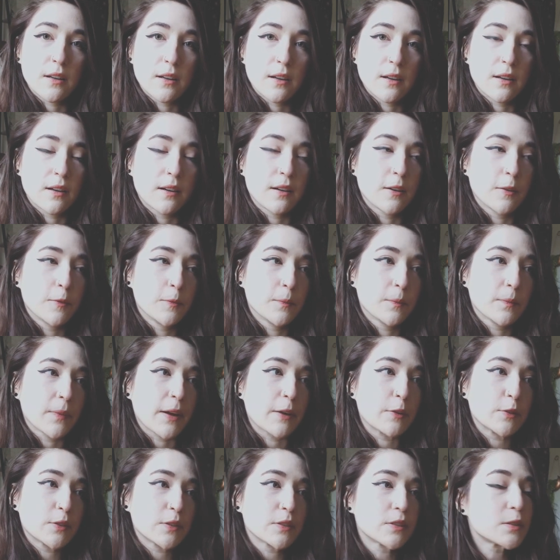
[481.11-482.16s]
I
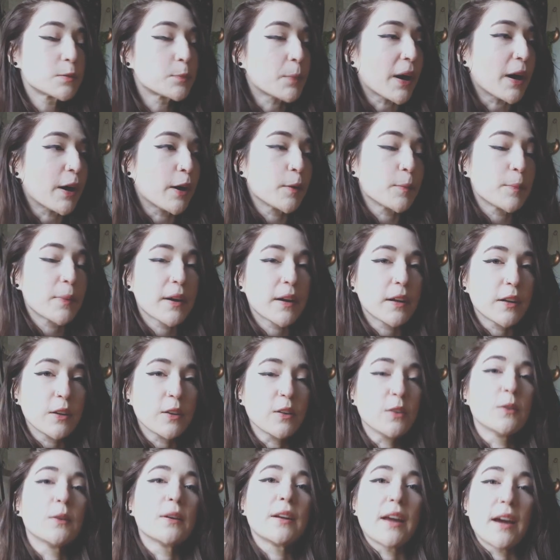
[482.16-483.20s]
was inspired by
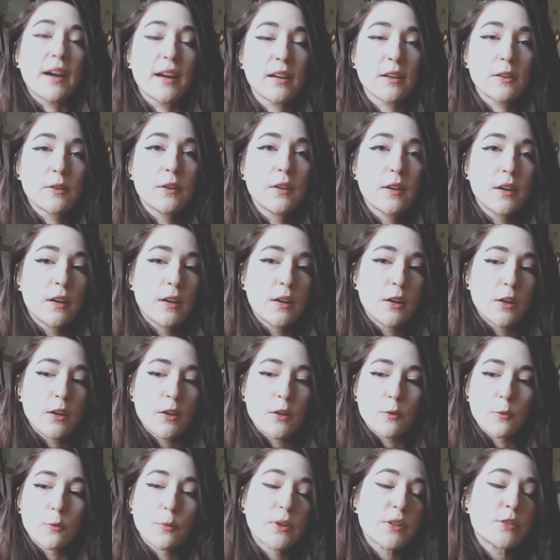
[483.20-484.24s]
you and I
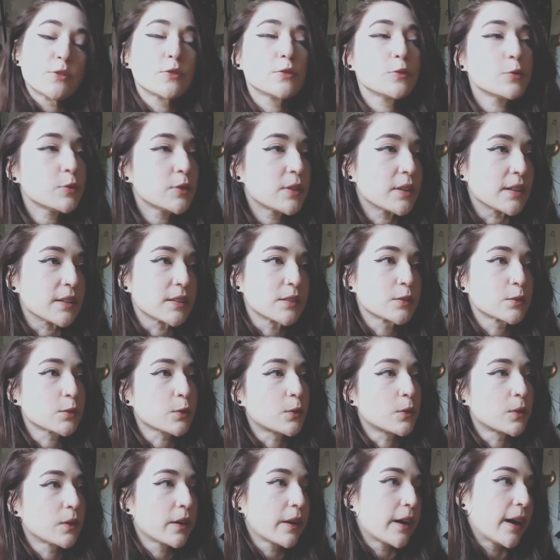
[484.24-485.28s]
redrew this,
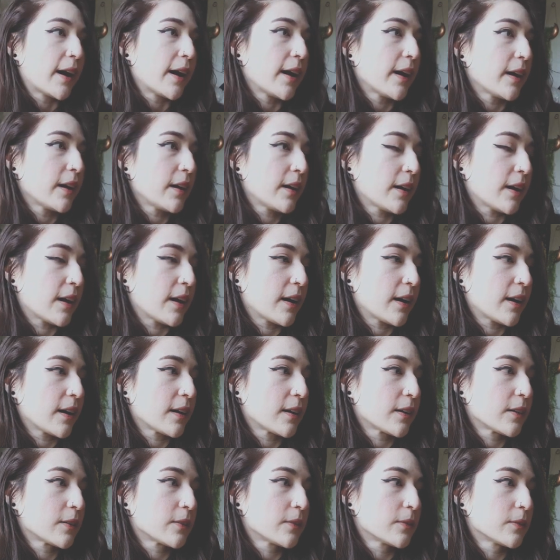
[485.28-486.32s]
or
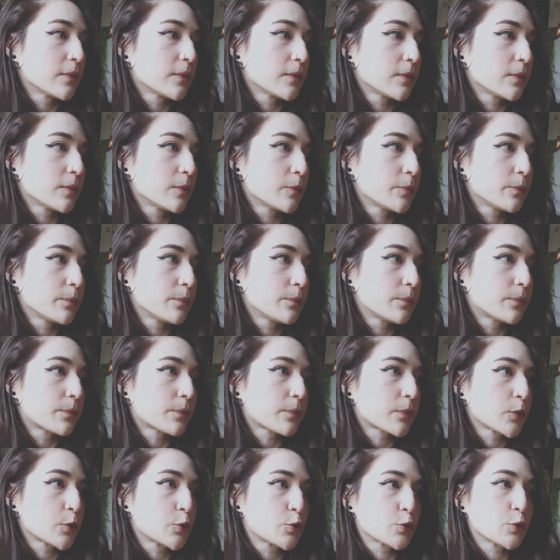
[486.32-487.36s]
I
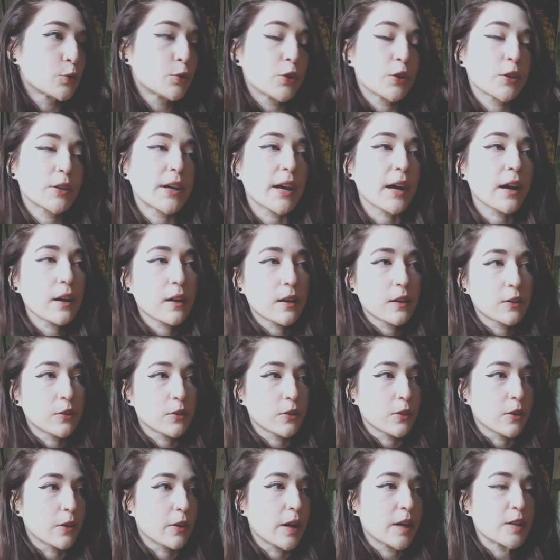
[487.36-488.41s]
drew your
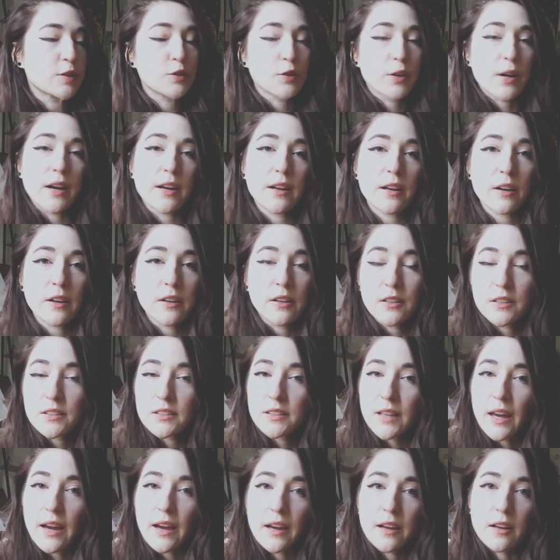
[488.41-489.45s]
character, or I tried out your
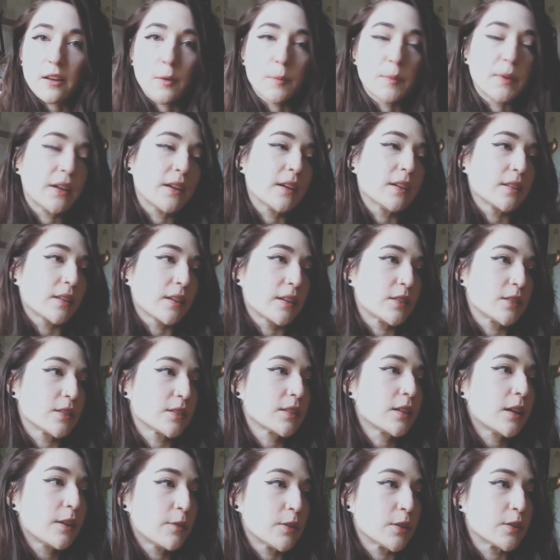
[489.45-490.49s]
style because I
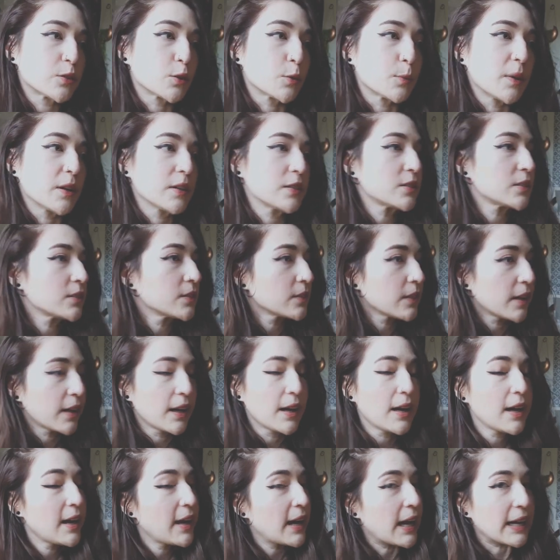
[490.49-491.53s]
just loved it so much.
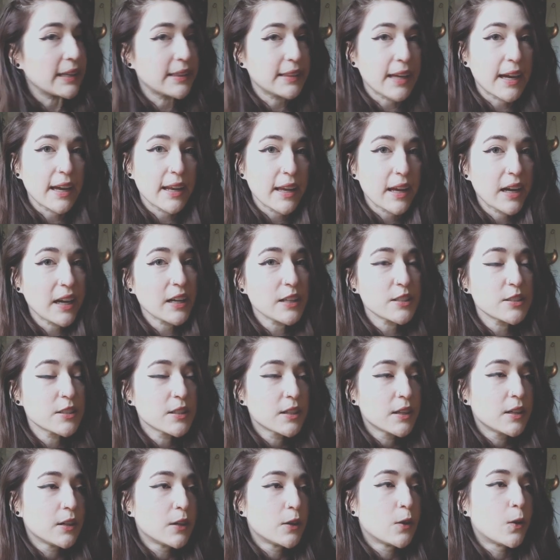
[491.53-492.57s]
Like, at that age,
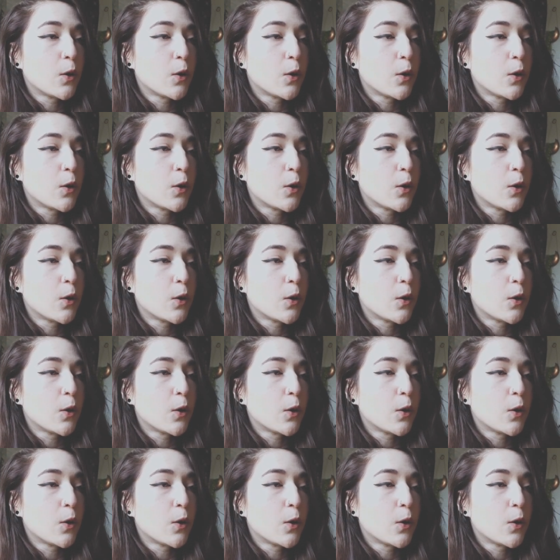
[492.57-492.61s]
